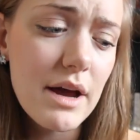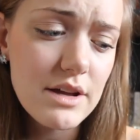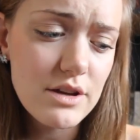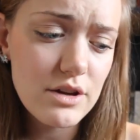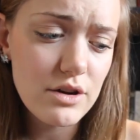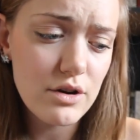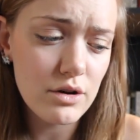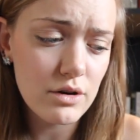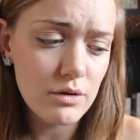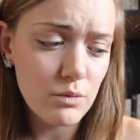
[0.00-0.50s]
and
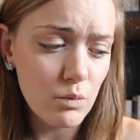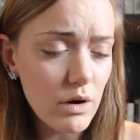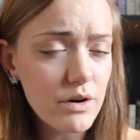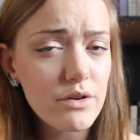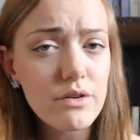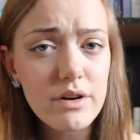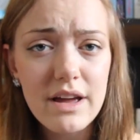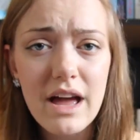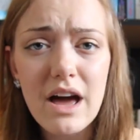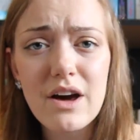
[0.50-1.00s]
you're
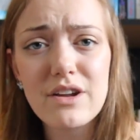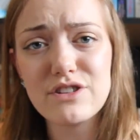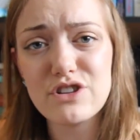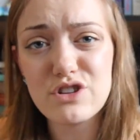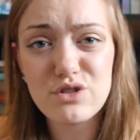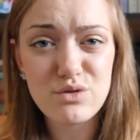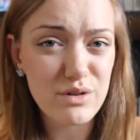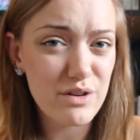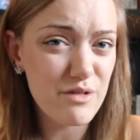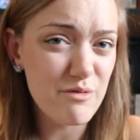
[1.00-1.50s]
wondering how to
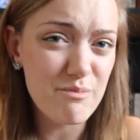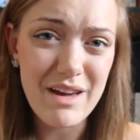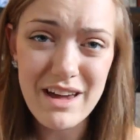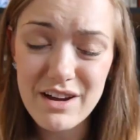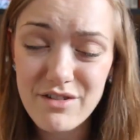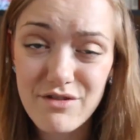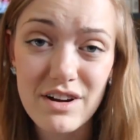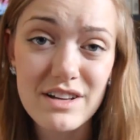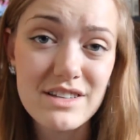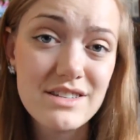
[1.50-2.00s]
just sort of
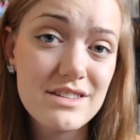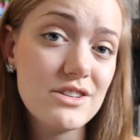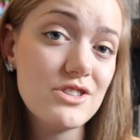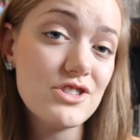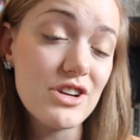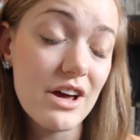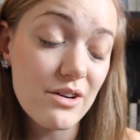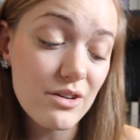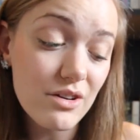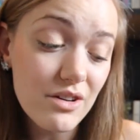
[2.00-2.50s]
make friends in
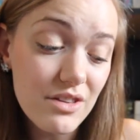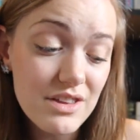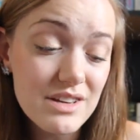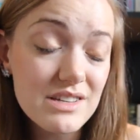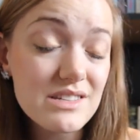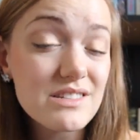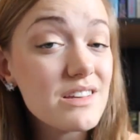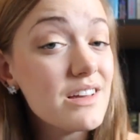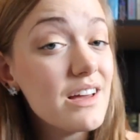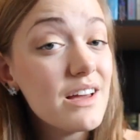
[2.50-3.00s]
general,
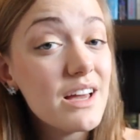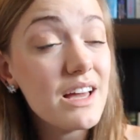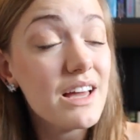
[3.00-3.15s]
this